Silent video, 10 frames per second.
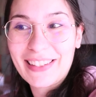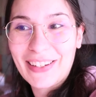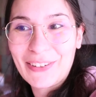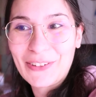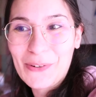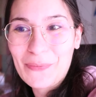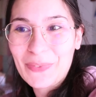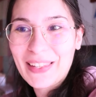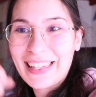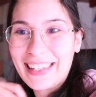So
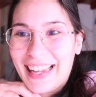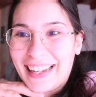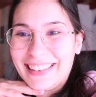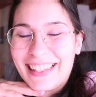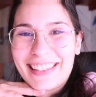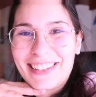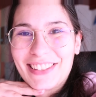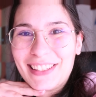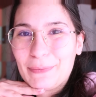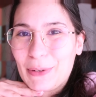yeah, let's go
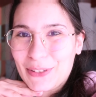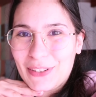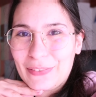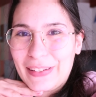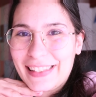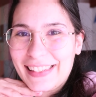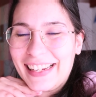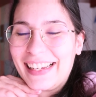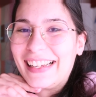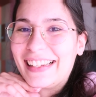to the post office
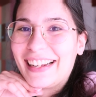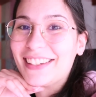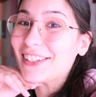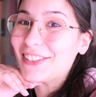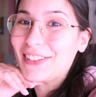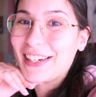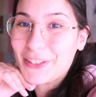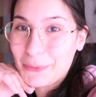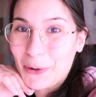and I'll talk to you guys